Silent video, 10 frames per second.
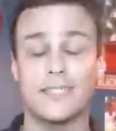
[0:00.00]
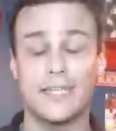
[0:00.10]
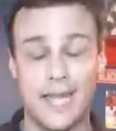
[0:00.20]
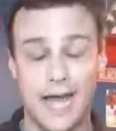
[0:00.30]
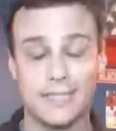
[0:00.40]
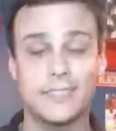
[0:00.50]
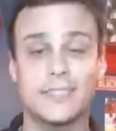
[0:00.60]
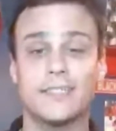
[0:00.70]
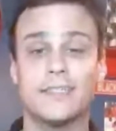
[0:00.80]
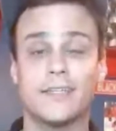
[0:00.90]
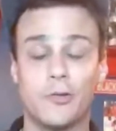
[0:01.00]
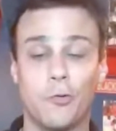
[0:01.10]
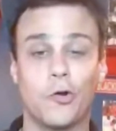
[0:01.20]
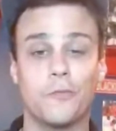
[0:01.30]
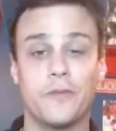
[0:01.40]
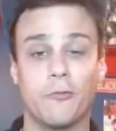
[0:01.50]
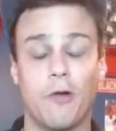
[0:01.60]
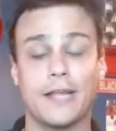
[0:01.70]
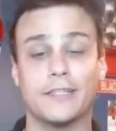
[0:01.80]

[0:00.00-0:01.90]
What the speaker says: And yes, you heard me right.